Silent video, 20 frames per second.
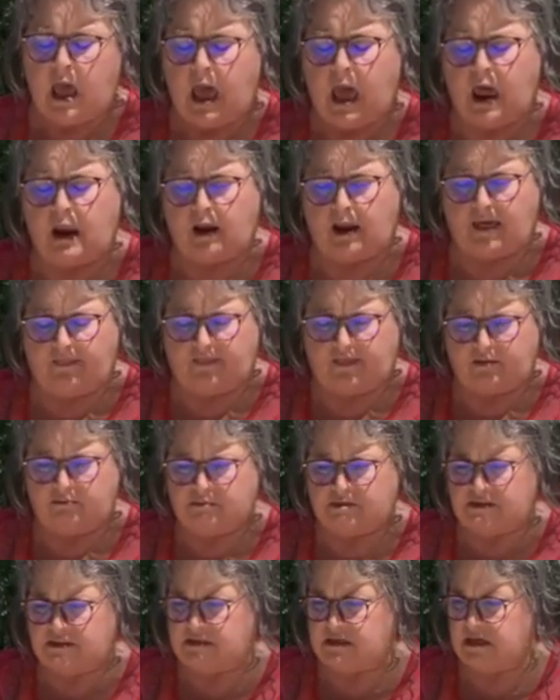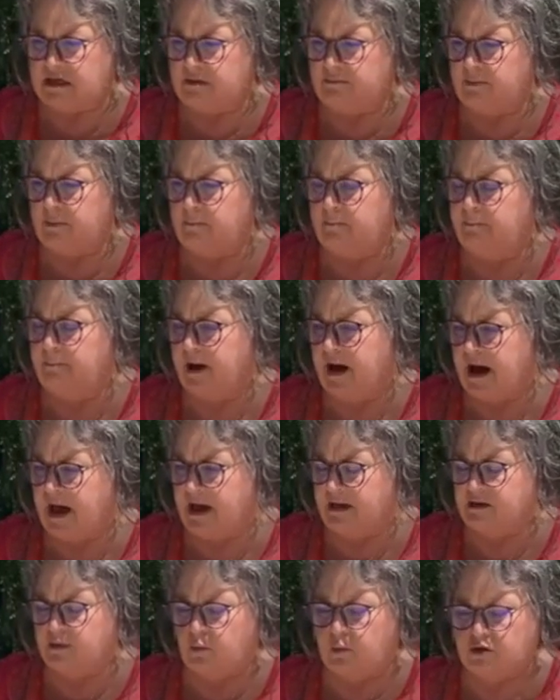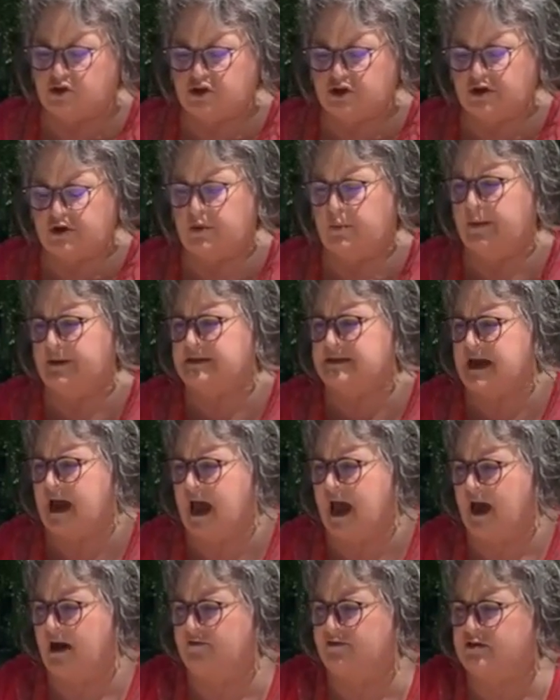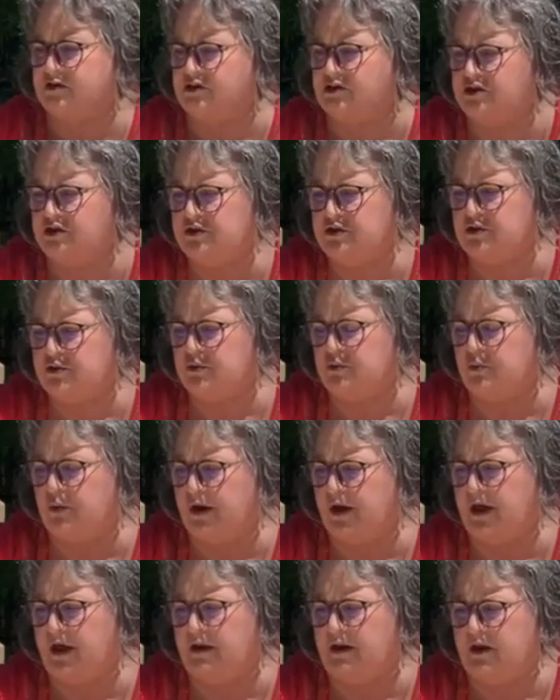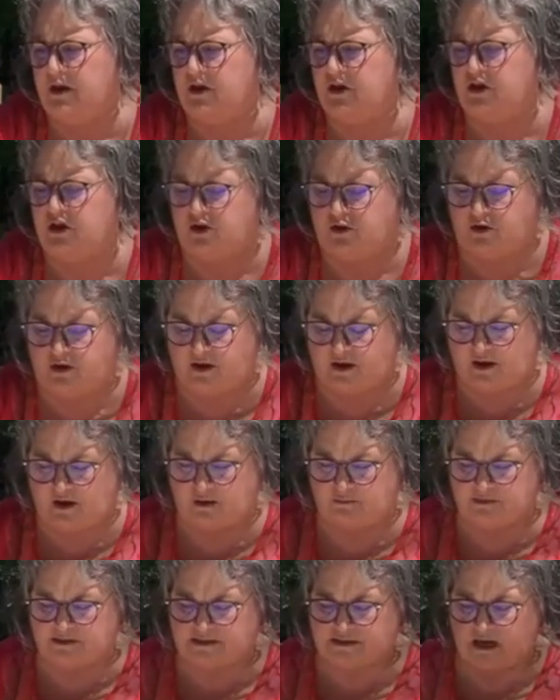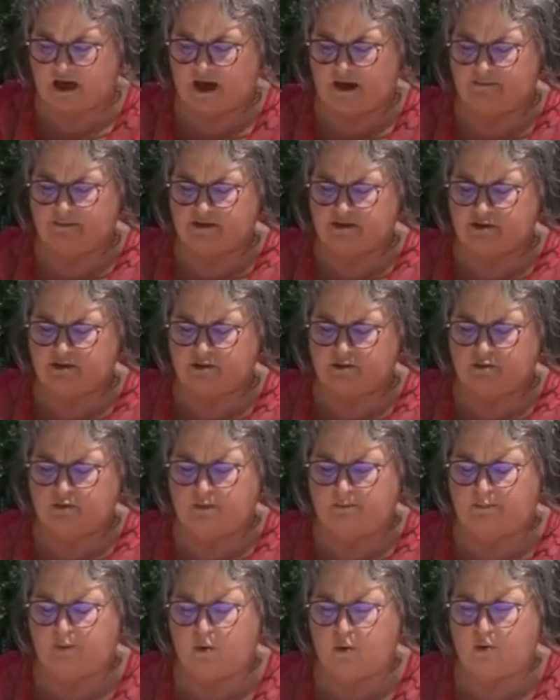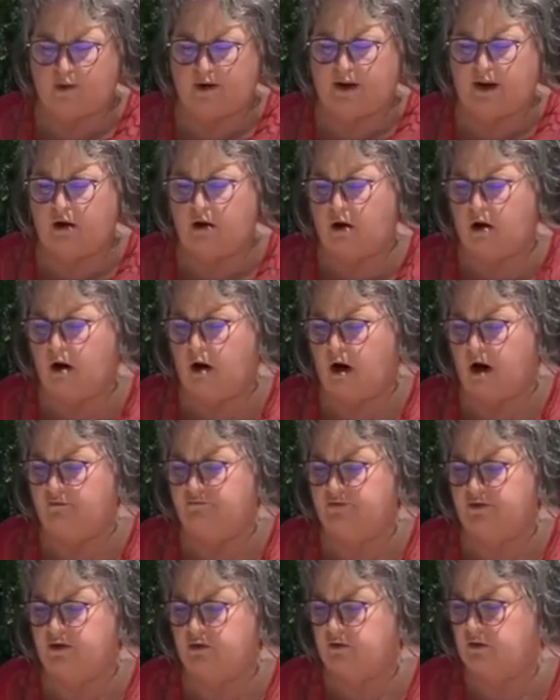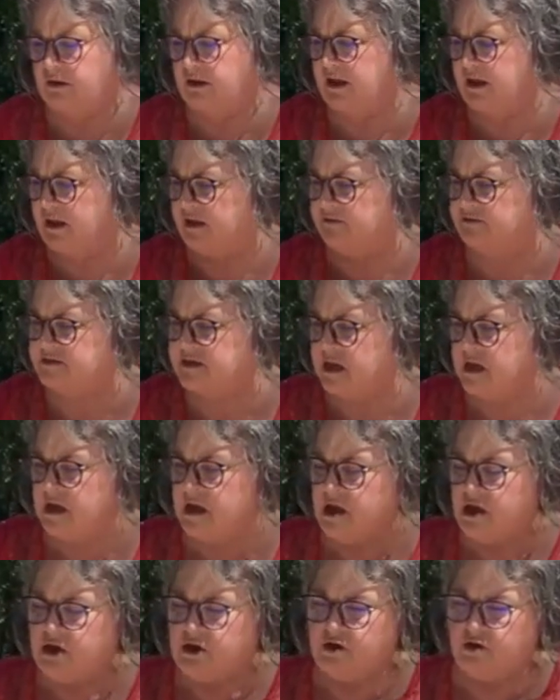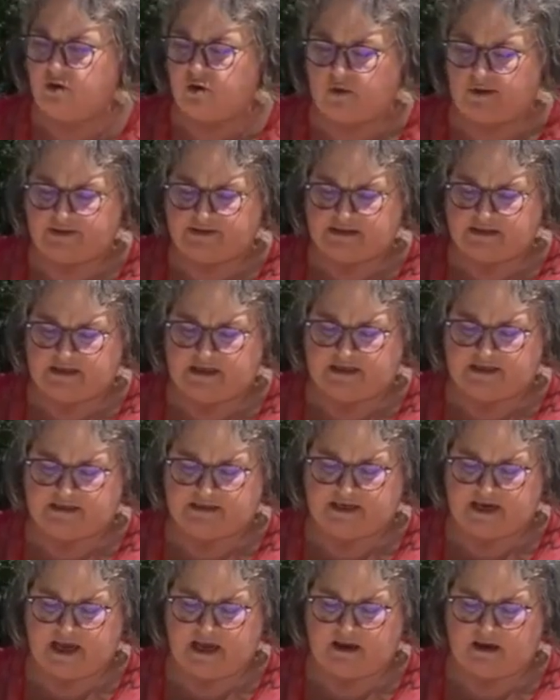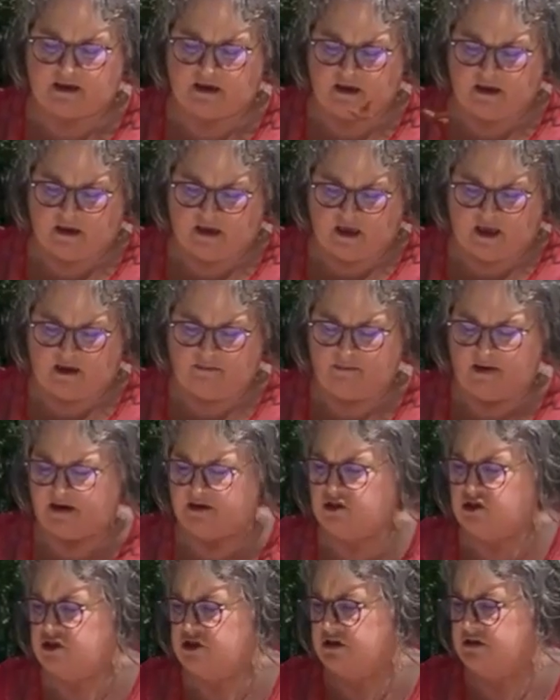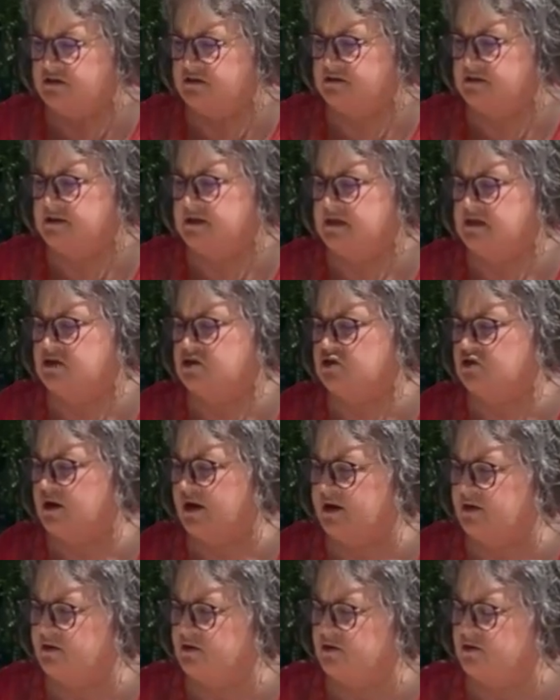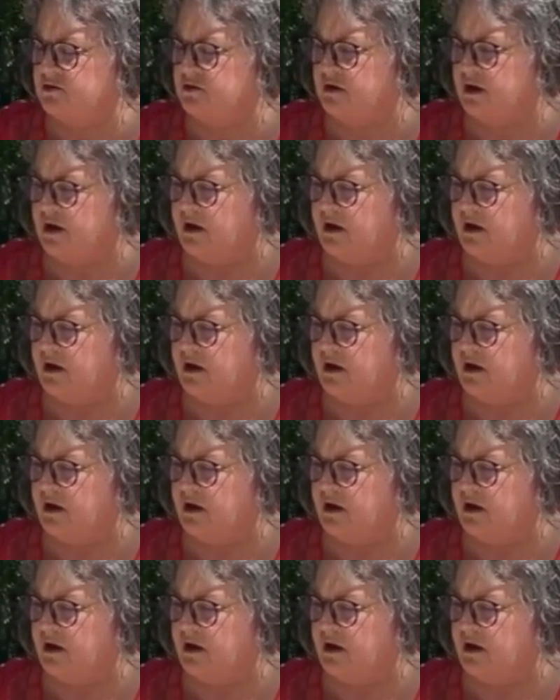and let them steep. But what you're going to have to do when it comes time to pouring off your leaves, you're going to need to take a mesh tea strainer,